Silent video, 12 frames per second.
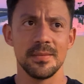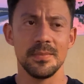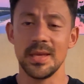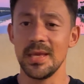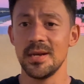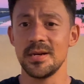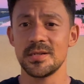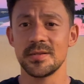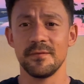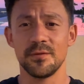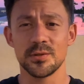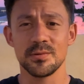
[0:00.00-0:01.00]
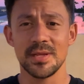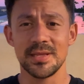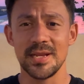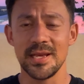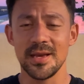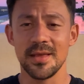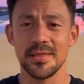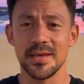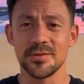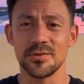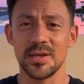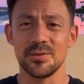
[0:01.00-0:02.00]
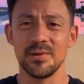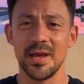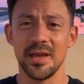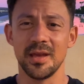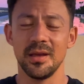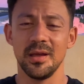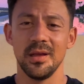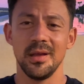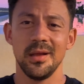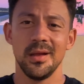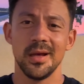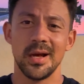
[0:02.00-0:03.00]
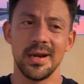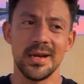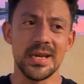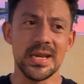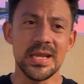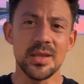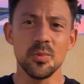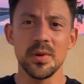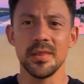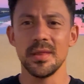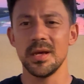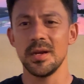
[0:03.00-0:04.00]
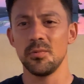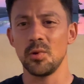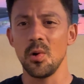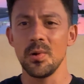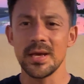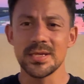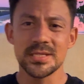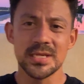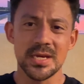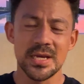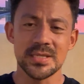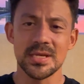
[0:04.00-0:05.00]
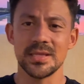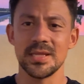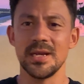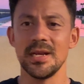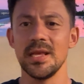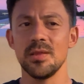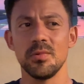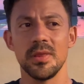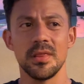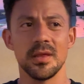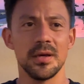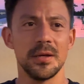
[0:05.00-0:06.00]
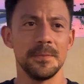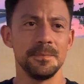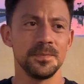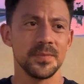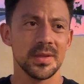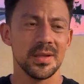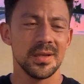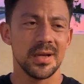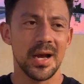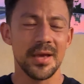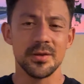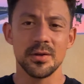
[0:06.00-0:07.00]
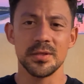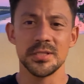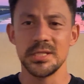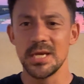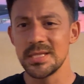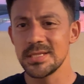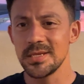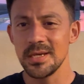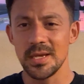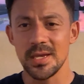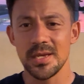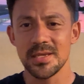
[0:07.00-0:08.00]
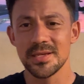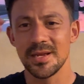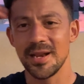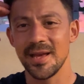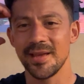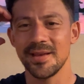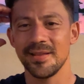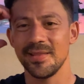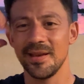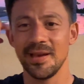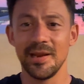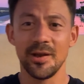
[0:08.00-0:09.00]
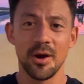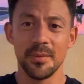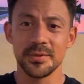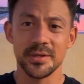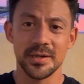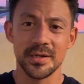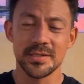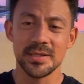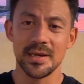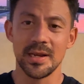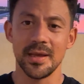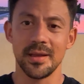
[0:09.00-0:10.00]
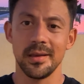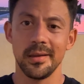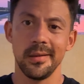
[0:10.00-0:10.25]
beginners, unfortunately, and they try to like lead with the Rolexes, and they lead with the, I don't know, the jet skis and like the helicopters, and like,